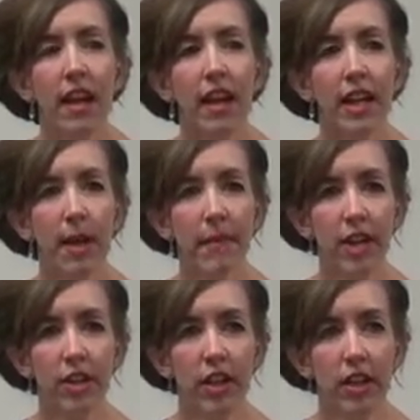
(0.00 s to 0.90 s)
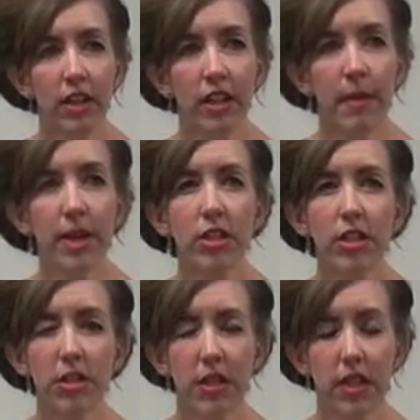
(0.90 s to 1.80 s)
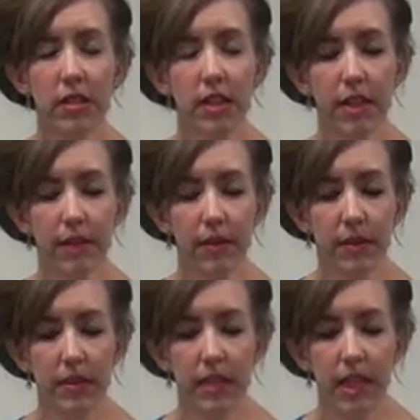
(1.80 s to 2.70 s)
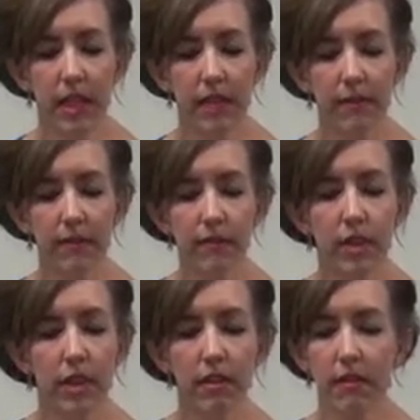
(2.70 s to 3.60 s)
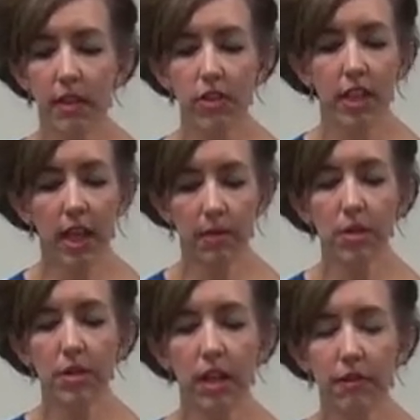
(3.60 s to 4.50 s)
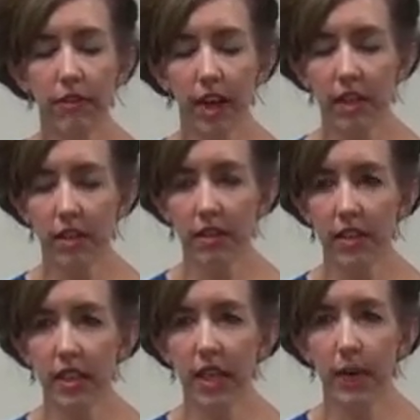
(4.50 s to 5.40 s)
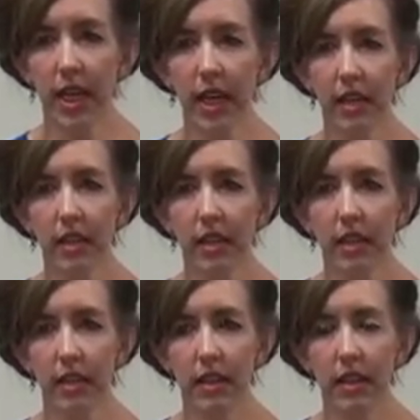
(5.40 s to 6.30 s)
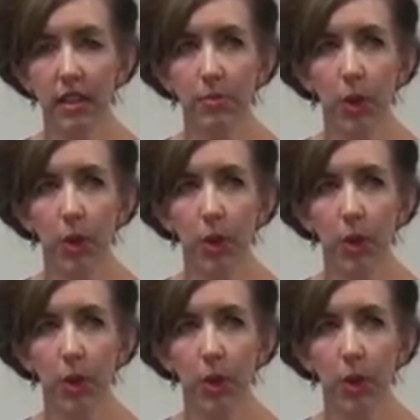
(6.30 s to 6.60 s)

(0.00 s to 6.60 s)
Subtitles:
And I met her 2 years ago. She came to a Good Friday service that we had, and this